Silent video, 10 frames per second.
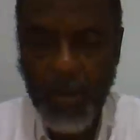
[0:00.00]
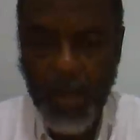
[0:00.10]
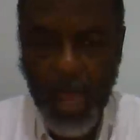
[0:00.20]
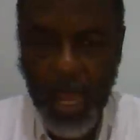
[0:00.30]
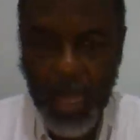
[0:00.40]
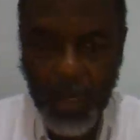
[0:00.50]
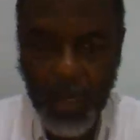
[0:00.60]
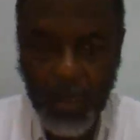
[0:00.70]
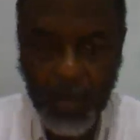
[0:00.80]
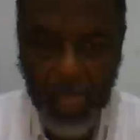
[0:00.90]
And
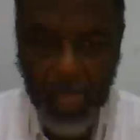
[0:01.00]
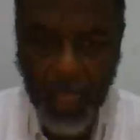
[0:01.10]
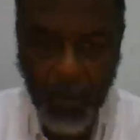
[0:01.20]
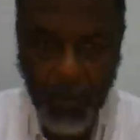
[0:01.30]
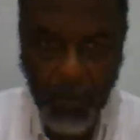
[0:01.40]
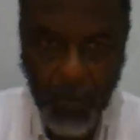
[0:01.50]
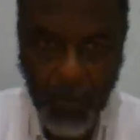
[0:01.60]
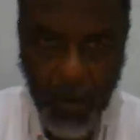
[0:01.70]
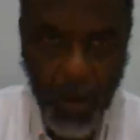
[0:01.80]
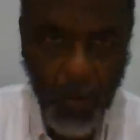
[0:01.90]
thank you
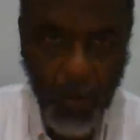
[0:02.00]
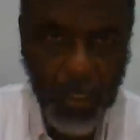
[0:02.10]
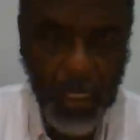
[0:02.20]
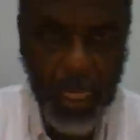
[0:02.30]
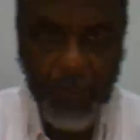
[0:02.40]
once again for